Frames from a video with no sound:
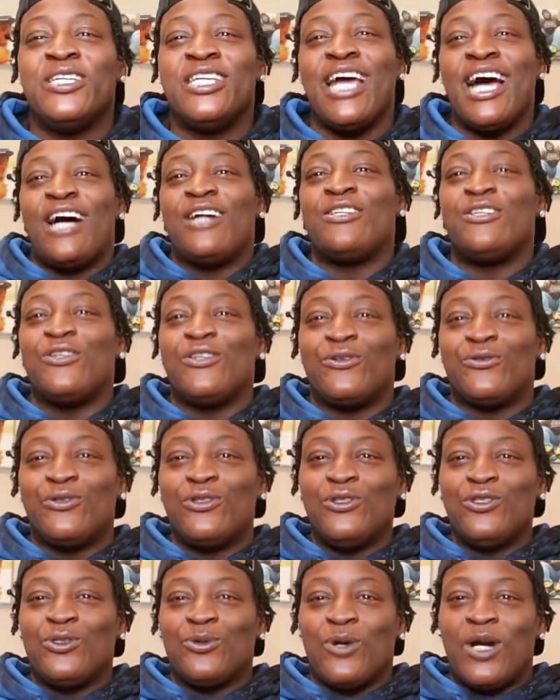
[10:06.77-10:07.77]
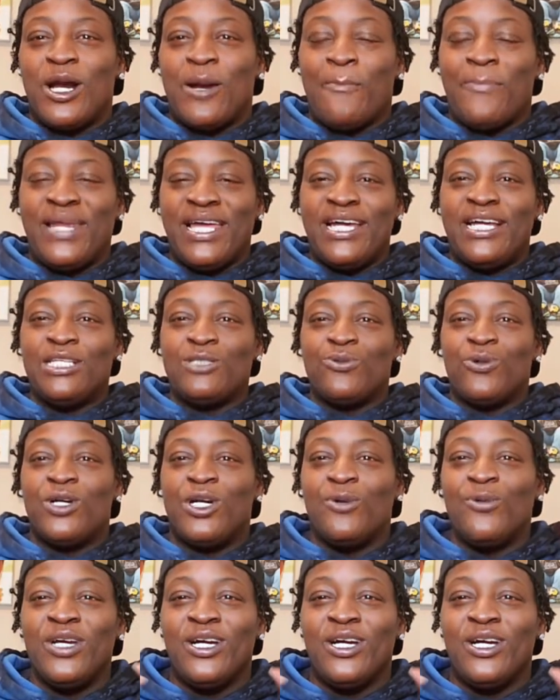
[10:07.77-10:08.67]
Y'all know the rules around Blaze World.